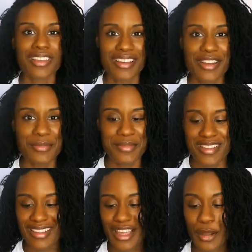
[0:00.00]
they're gonna
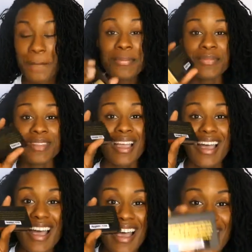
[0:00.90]
be like.
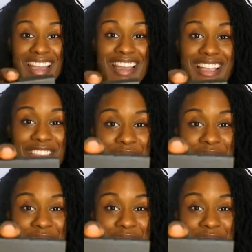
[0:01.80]
I got the